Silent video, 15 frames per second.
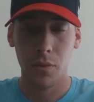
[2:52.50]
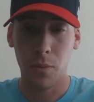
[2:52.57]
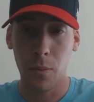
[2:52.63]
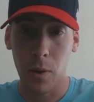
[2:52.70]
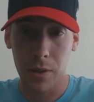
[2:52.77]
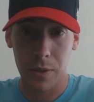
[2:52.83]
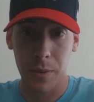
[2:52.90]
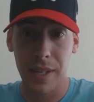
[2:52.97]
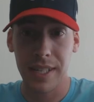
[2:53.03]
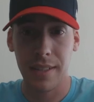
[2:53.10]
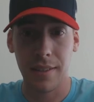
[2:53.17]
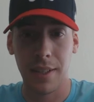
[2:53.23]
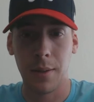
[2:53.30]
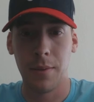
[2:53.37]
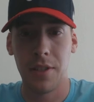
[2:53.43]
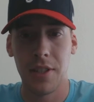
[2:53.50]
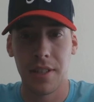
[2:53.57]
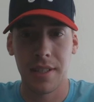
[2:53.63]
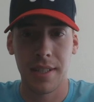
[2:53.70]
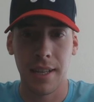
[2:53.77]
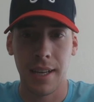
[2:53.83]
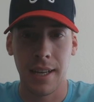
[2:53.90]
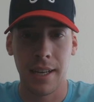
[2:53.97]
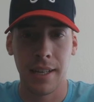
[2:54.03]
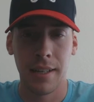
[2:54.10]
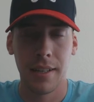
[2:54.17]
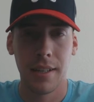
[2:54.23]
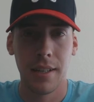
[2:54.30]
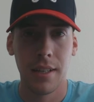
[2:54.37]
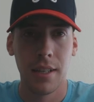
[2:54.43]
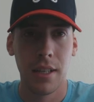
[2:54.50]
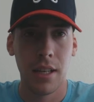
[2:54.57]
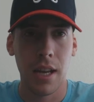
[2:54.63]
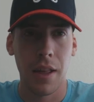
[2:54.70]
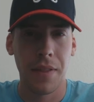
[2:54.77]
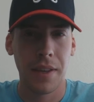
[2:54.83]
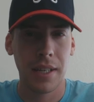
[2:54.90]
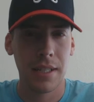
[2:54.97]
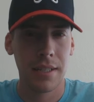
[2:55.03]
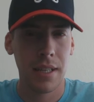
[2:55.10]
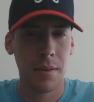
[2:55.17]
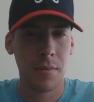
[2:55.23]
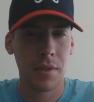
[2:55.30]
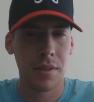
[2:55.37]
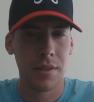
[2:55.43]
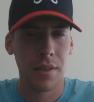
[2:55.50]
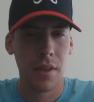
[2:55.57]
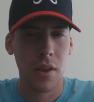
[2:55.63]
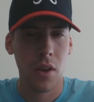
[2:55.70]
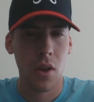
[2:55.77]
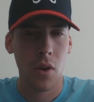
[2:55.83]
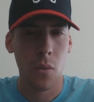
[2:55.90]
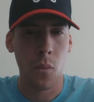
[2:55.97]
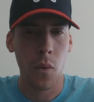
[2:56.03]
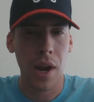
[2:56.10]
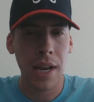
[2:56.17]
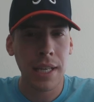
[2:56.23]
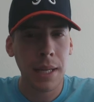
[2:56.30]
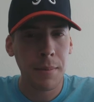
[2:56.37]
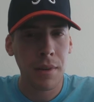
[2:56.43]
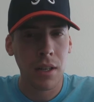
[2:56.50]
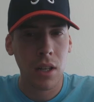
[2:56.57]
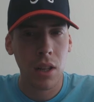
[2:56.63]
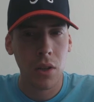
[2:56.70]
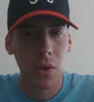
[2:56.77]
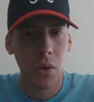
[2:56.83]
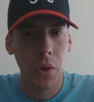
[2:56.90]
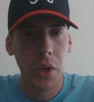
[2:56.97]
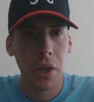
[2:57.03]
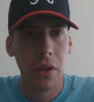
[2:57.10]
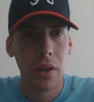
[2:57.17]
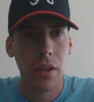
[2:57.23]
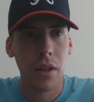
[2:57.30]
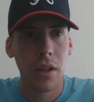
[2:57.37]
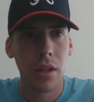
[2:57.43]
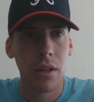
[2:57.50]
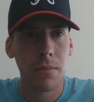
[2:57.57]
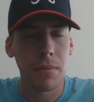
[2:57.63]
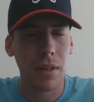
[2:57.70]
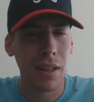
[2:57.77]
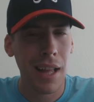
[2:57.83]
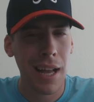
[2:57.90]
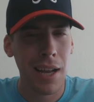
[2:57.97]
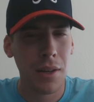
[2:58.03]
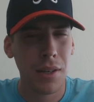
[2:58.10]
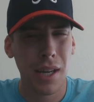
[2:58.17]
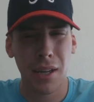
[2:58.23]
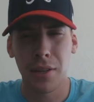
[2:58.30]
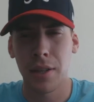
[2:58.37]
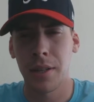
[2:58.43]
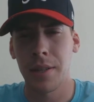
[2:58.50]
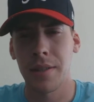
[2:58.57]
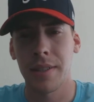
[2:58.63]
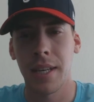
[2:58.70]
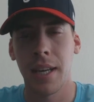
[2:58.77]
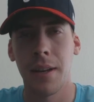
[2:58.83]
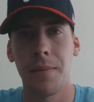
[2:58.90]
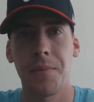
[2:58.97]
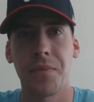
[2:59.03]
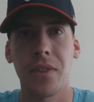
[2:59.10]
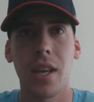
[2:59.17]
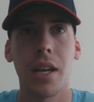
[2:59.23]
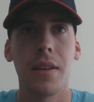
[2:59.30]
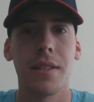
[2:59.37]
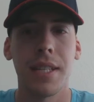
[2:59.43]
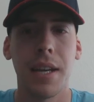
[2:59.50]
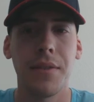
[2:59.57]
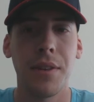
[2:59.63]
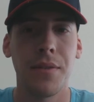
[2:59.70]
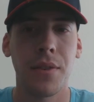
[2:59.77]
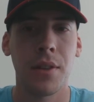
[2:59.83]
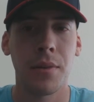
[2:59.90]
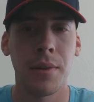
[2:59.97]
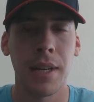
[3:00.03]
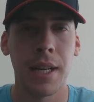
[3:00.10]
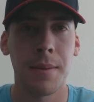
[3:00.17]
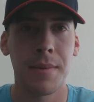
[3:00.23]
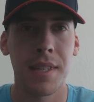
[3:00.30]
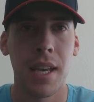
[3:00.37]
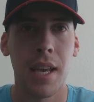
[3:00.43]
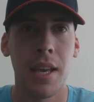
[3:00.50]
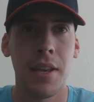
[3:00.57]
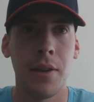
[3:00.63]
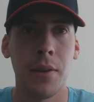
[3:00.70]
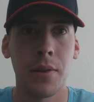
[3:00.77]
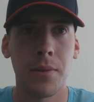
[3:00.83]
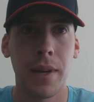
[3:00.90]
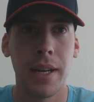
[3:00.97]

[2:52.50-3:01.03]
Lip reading: most recently we just signed, I think his name is Randy McLeod. I don't know how you say it. Safety for the Rams. He was